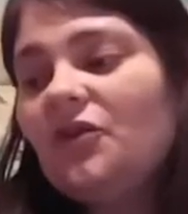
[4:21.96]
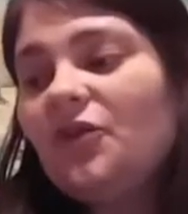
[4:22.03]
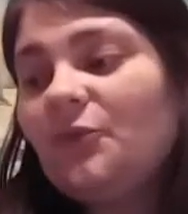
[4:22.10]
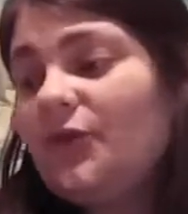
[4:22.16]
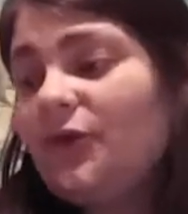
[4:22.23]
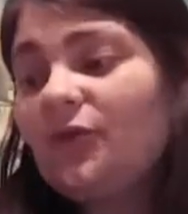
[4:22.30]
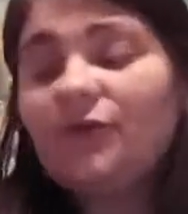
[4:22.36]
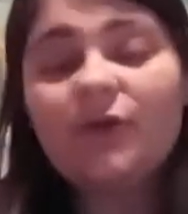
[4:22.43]

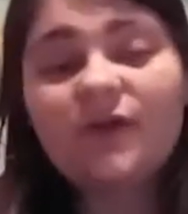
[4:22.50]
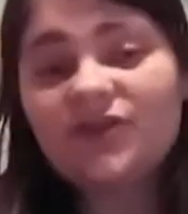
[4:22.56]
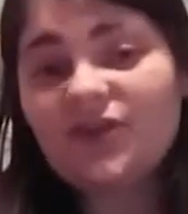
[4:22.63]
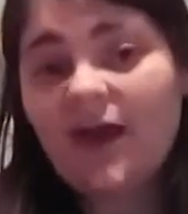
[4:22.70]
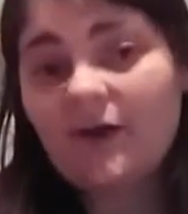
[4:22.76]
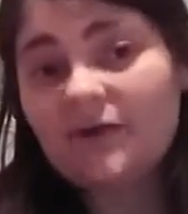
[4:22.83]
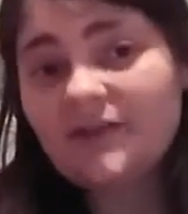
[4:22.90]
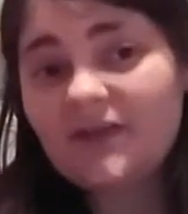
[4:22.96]
three or four
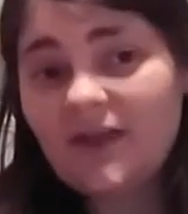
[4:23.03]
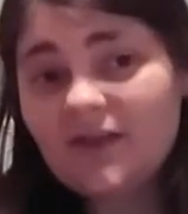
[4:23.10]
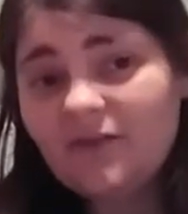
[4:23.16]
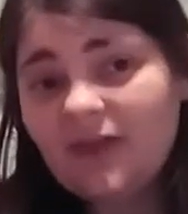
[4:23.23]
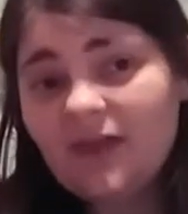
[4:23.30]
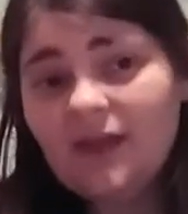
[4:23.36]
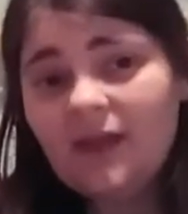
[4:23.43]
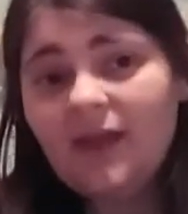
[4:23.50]
showers out of
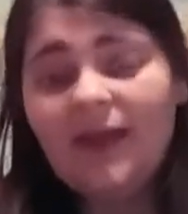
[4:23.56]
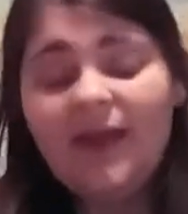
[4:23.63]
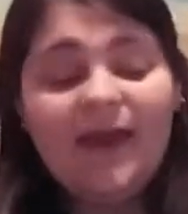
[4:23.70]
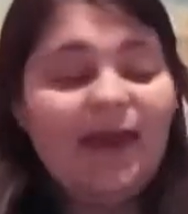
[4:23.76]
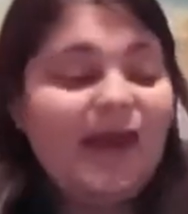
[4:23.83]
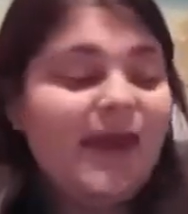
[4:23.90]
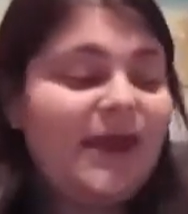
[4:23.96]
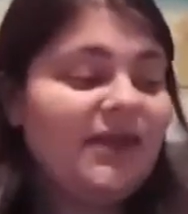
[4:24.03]
it.
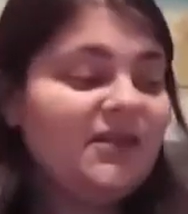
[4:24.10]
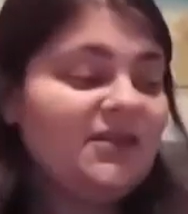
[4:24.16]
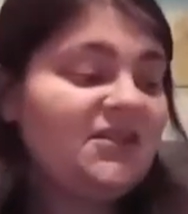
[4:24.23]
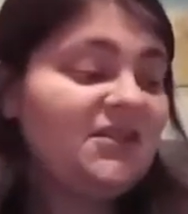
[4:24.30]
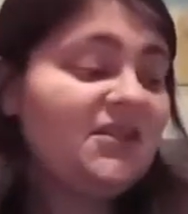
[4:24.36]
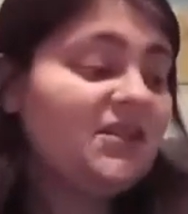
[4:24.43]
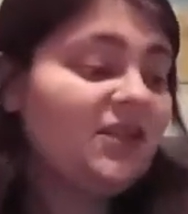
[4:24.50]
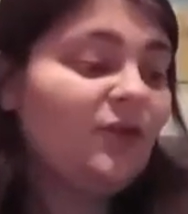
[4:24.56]

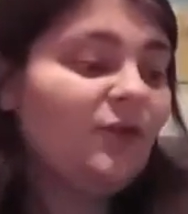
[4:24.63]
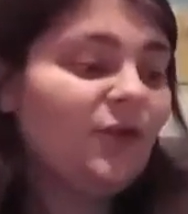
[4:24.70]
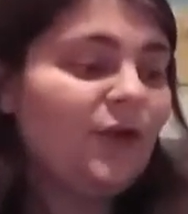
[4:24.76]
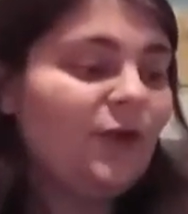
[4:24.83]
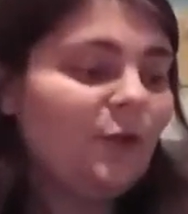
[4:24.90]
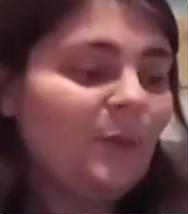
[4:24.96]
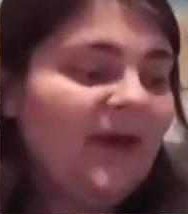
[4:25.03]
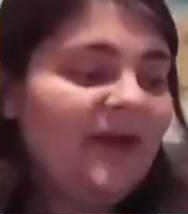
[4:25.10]
And you'll
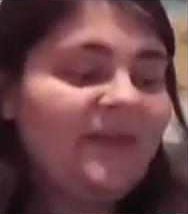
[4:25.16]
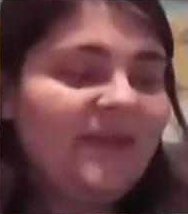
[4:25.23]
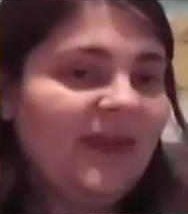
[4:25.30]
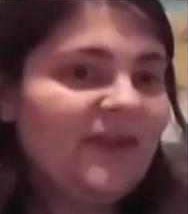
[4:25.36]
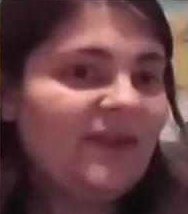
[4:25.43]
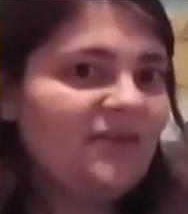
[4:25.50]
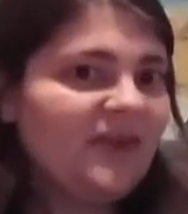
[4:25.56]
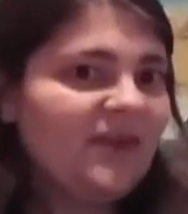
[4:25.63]
know by the
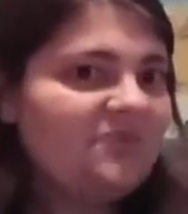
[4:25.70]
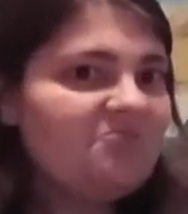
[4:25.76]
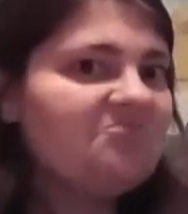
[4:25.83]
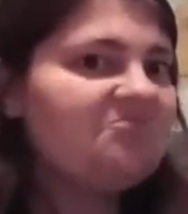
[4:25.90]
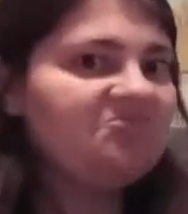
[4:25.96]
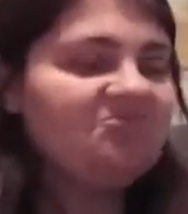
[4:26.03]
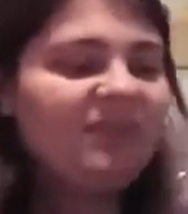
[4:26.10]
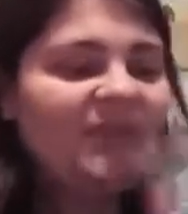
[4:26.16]
end of it
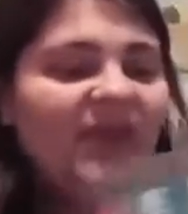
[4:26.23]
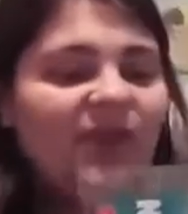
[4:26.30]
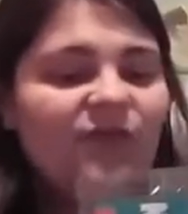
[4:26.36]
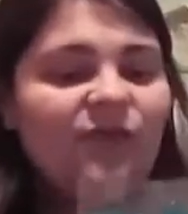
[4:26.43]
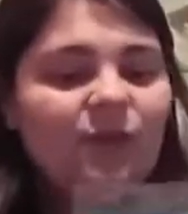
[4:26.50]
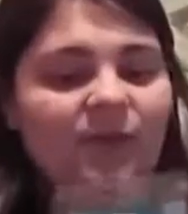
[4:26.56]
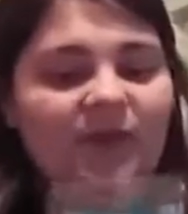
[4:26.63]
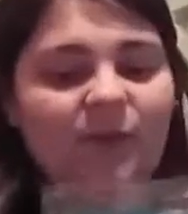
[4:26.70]

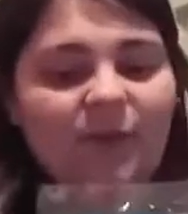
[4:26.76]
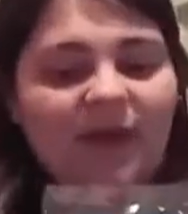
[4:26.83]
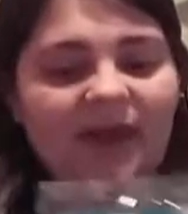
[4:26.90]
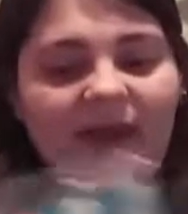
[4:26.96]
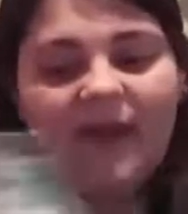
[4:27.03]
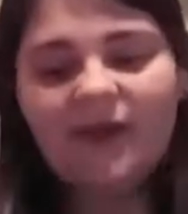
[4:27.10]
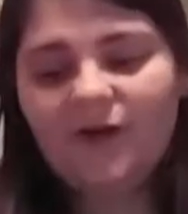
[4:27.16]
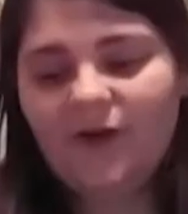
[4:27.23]
if you really want to
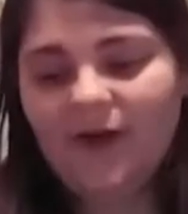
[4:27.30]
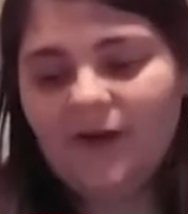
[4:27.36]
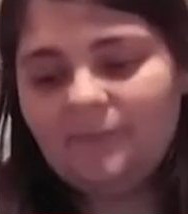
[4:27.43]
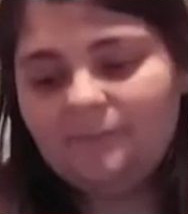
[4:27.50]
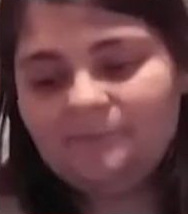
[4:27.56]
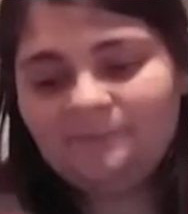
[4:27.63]
get it or not.